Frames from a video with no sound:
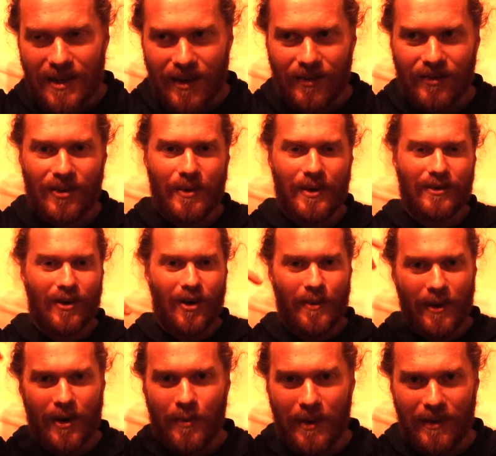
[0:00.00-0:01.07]
And so it's
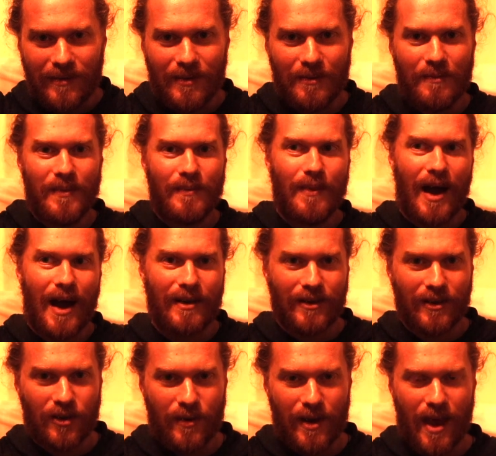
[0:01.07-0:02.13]
coming up into mind
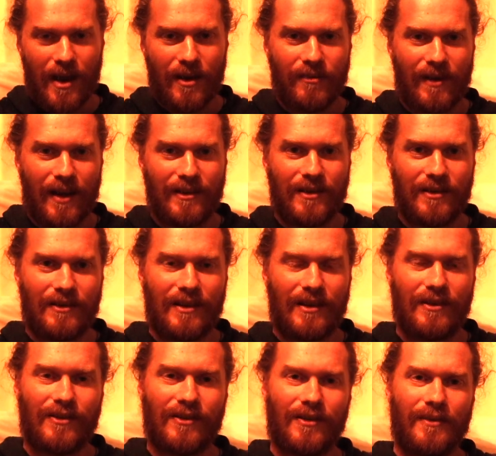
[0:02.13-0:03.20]
and creating
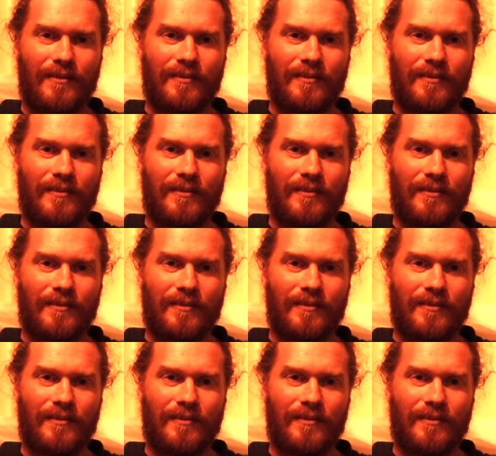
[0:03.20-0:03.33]
fantasies.